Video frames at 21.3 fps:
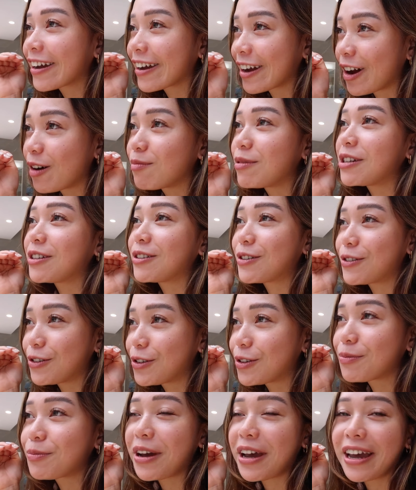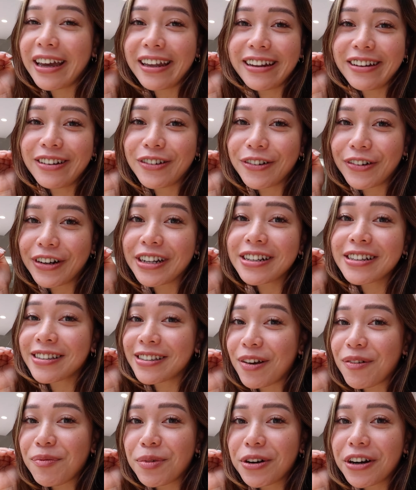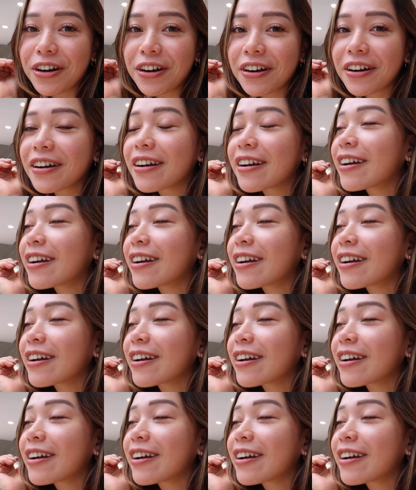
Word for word: coming to Japan during summer.